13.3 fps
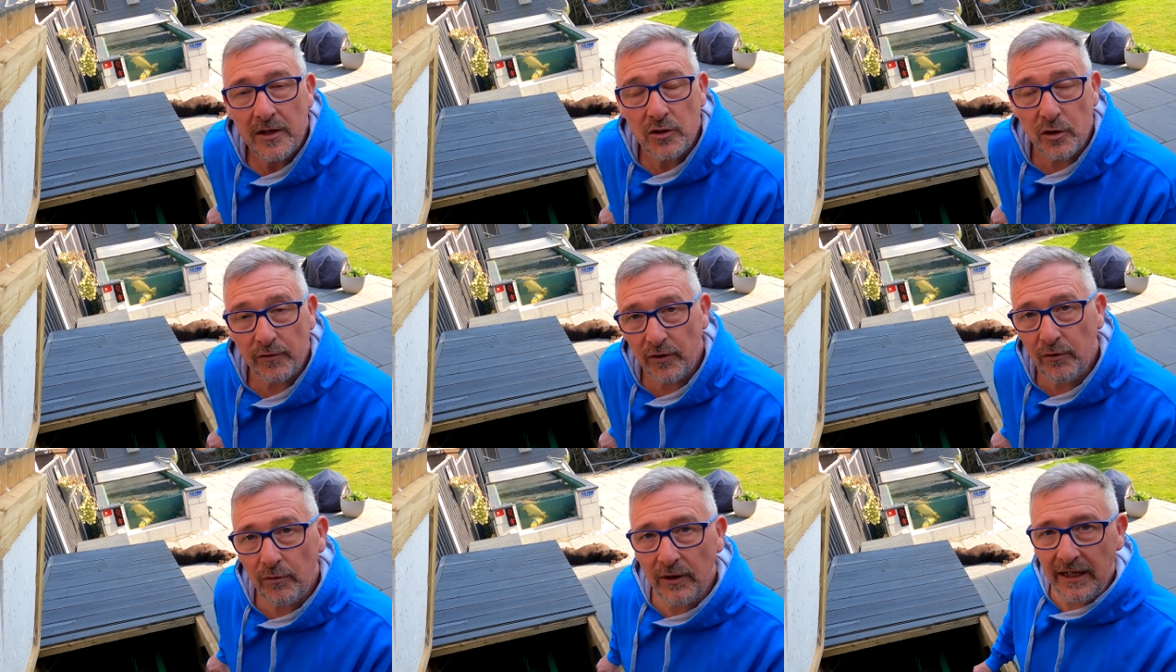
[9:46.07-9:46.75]
So
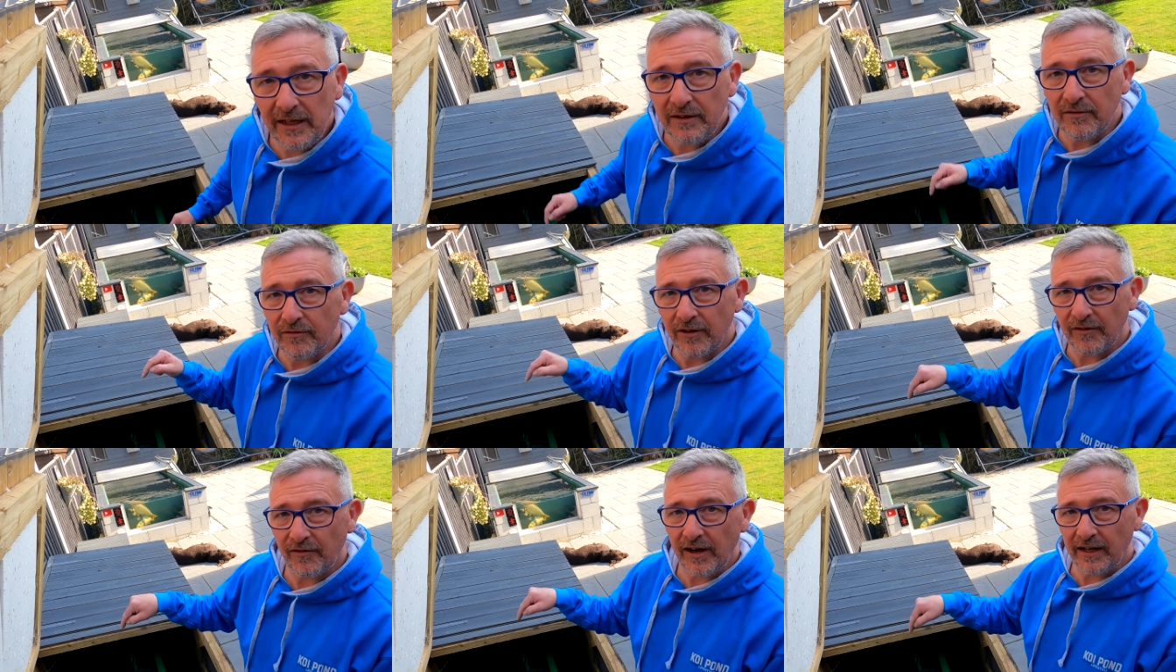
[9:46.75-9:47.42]

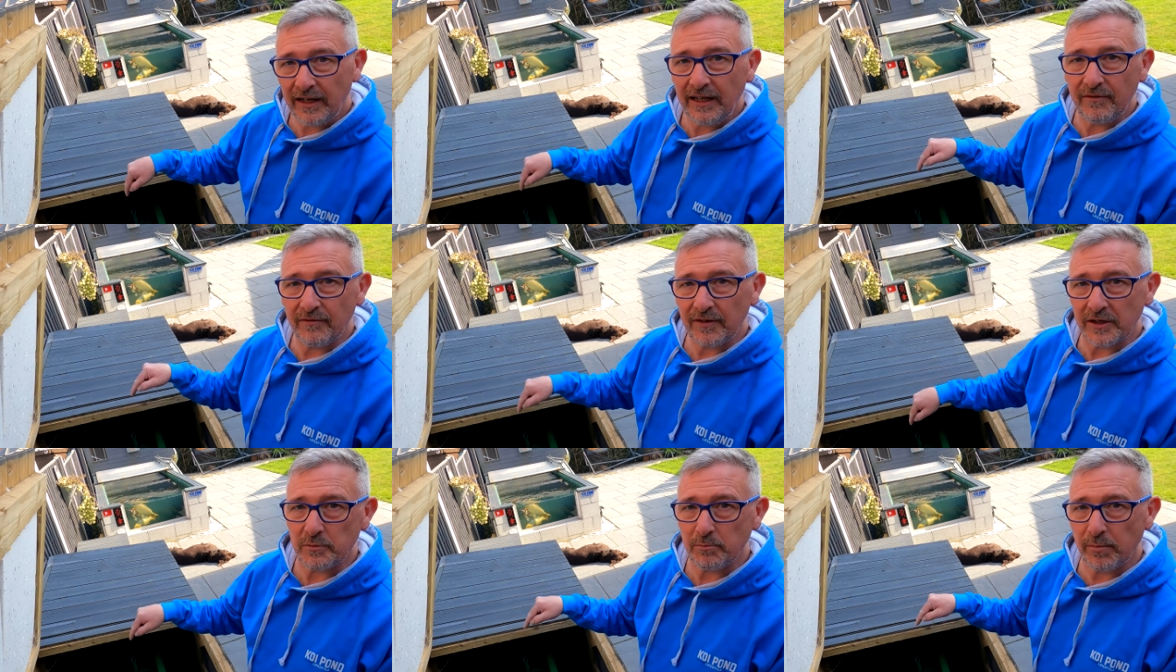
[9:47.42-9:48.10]
if I
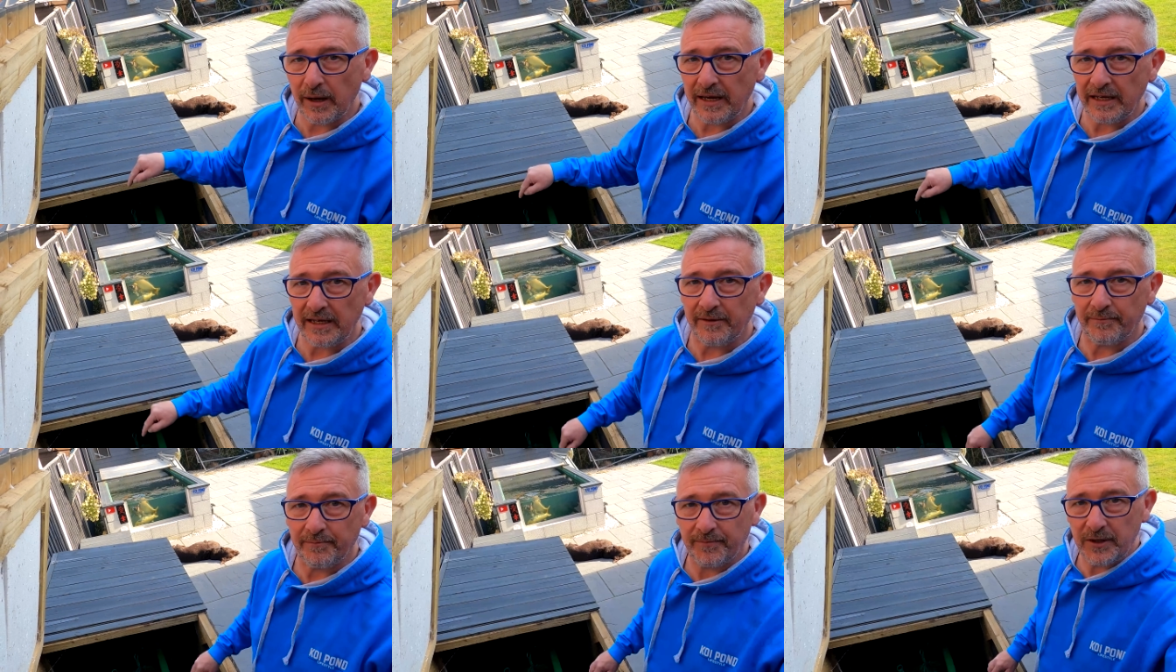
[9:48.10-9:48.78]
leave this
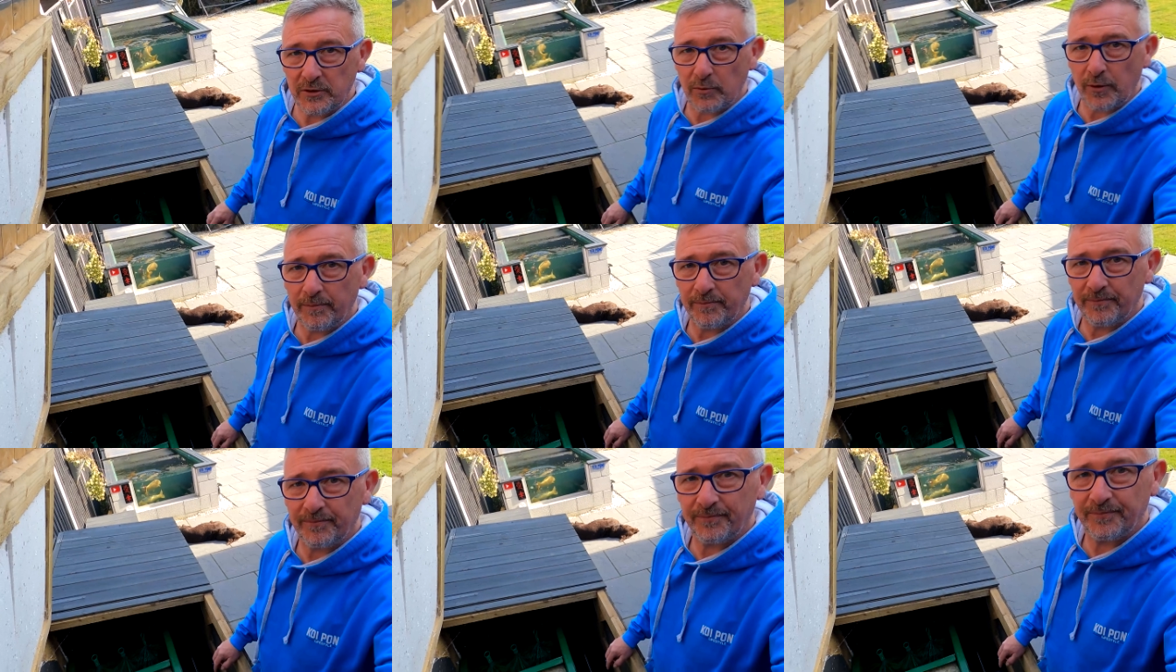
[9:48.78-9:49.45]
bay, this one,